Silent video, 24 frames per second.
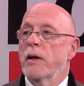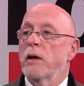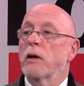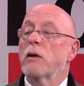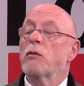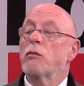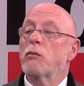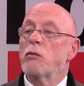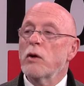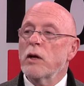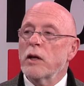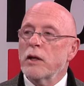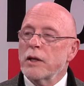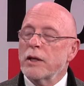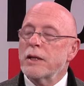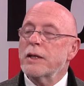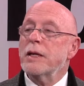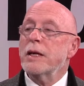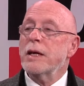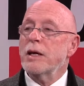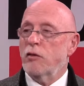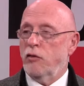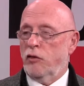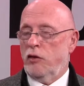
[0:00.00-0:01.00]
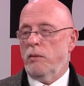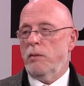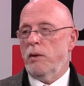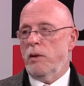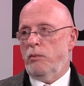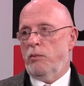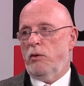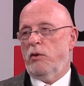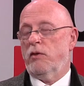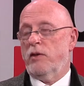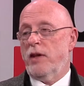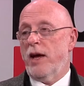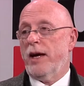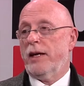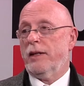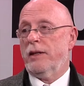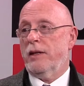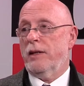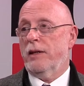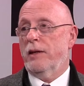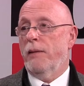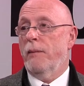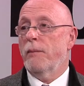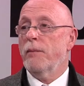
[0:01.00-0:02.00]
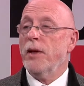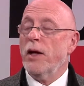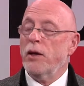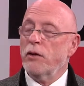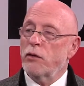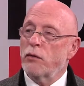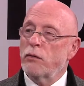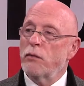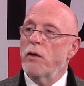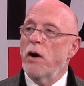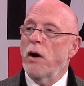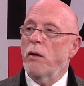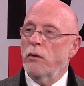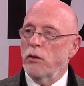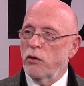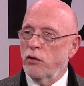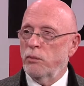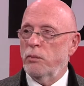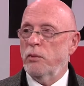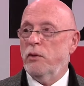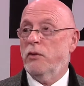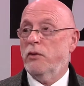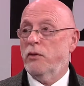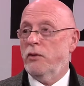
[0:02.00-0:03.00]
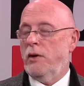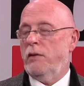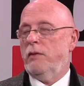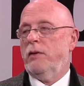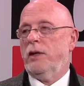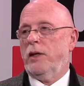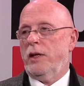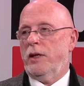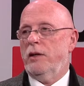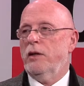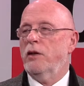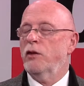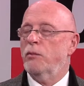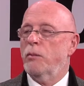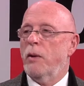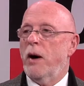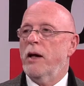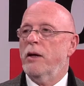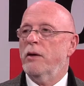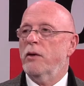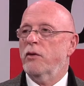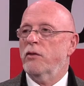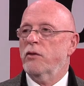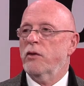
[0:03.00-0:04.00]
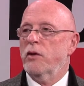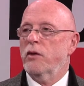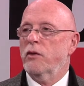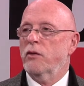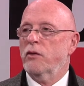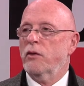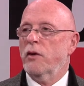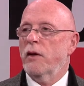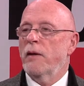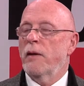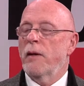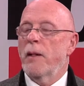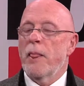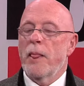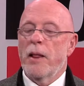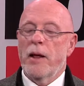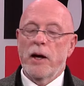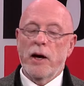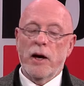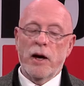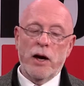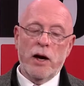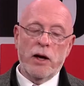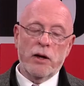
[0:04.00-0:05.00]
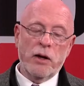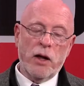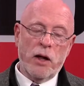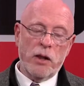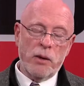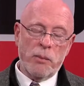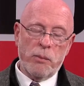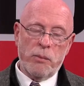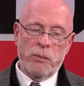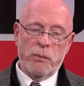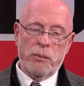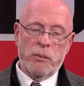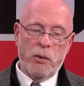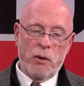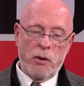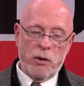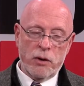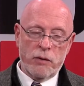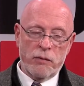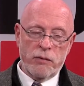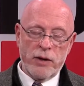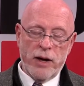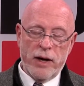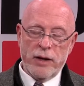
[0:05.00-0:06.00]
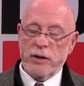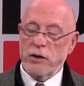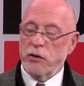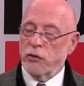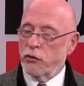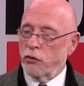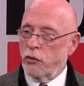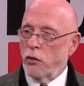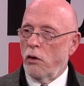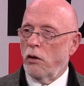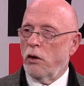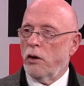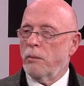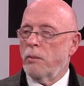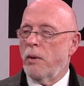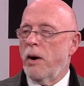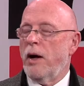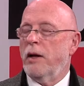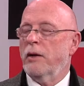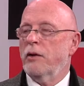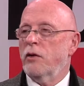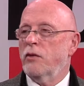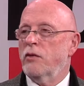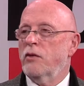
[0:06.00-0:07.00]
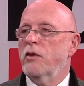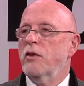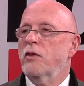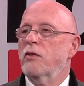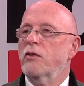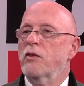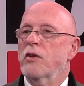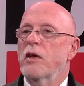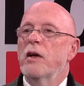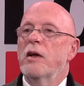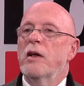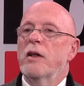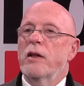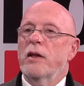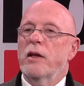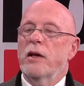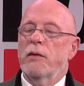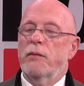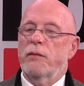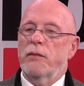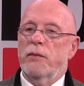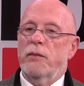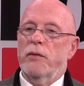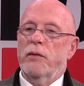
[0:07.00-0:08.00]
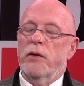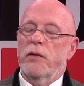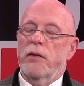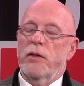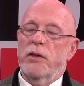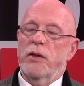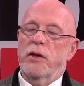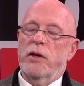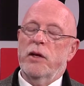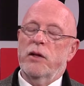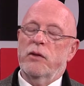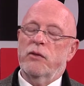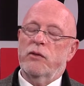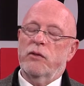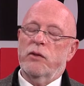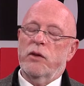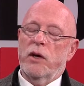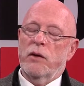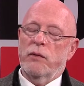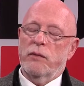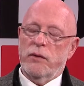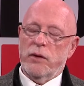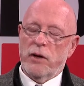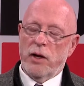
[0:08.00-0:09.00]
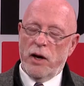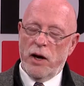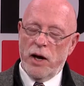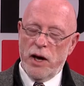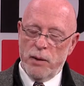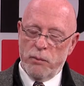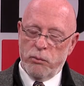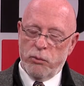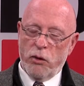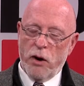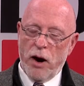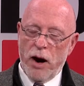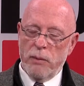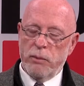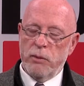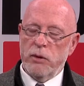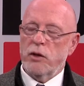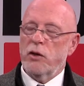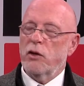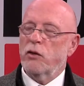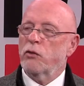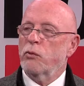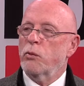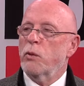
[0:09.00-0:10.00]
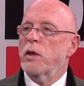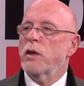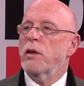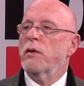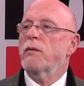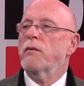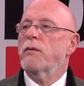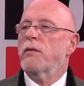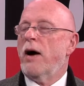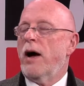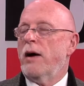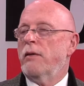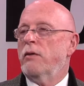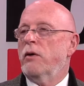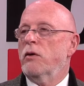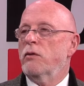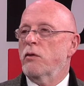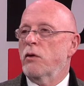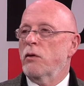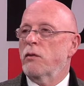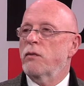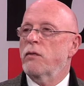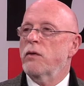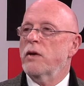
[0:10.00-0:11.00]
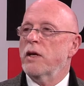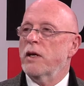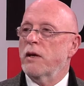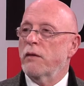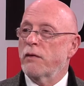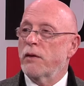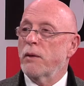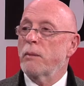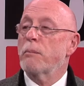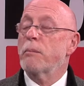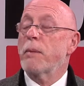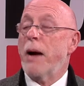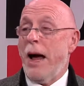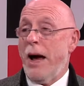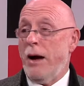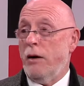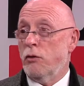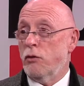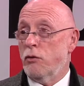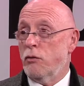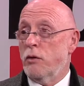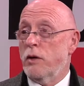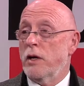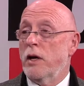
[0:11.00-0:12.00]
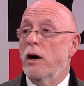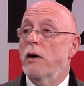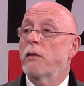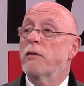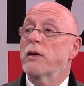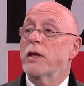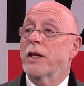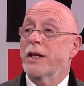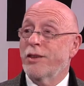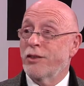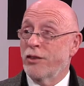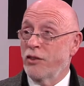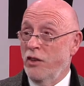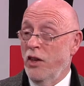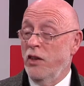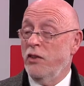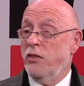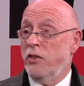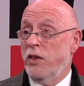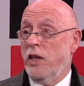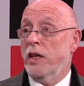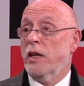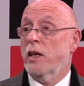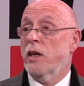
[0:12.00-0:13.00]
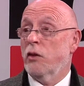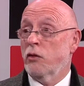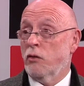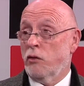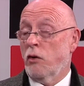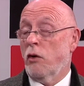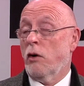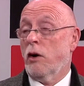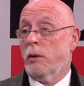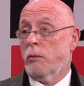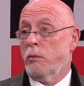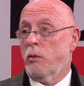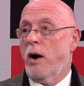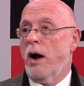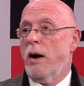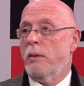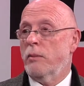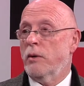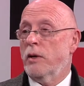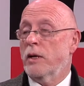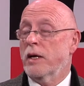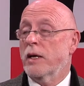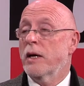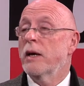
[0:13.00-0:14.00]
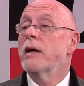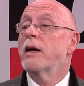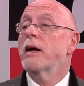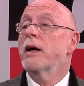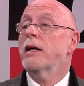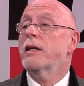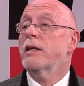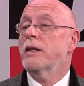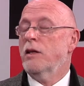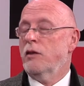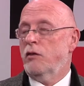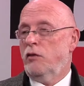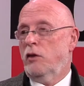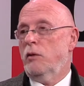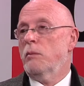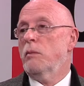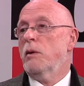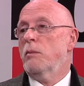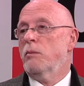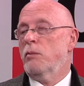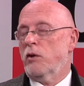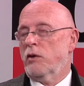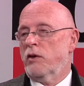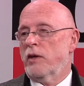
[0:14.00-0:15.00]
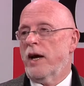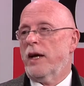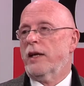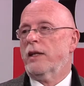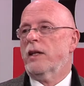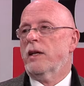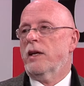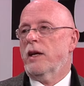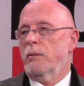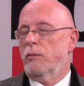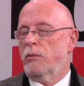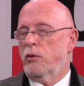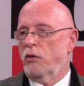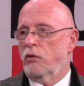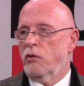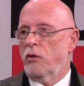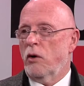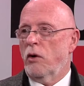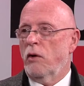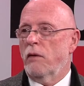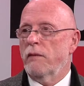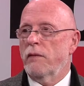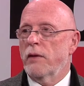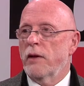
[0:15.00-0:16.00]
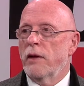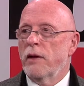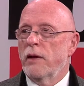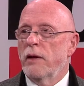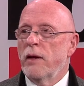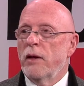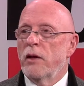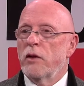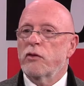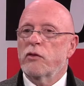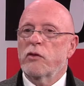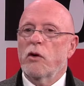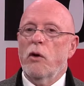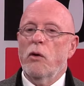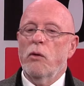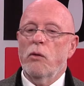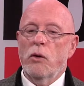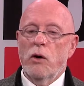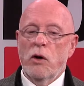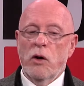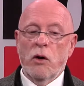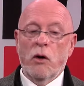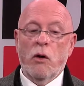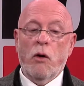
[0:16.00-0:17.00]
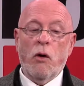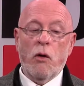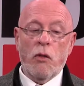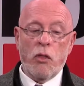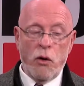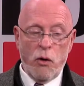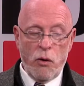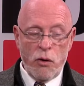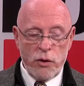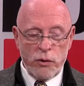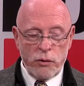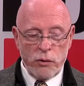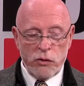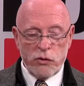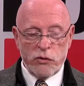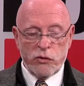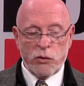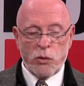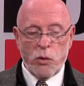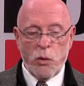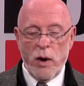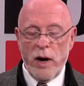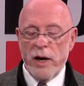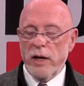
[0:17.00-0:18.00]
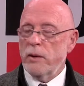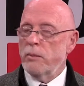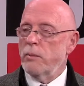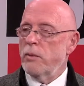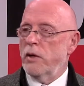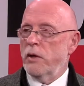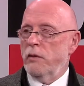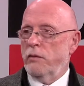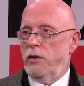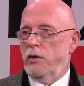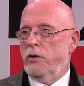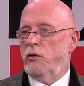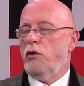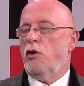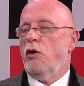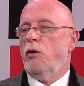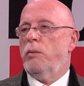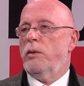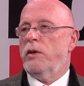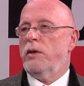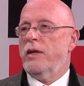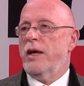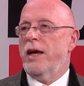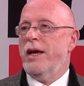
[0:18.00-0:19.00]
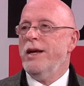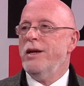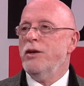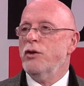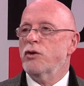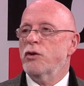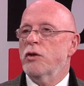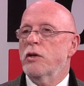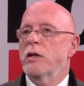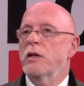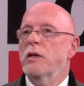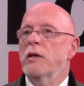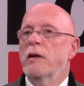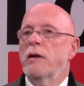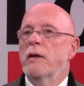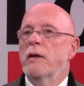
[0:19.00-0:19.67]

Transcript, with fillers: really needs to be protected. And that's very specific in these policies another part of that historic policies, if, if a property is within 500 feet of the boundary of an existing historic property, it needs to be protected and preserved. So although there is quite a bit of interpretation,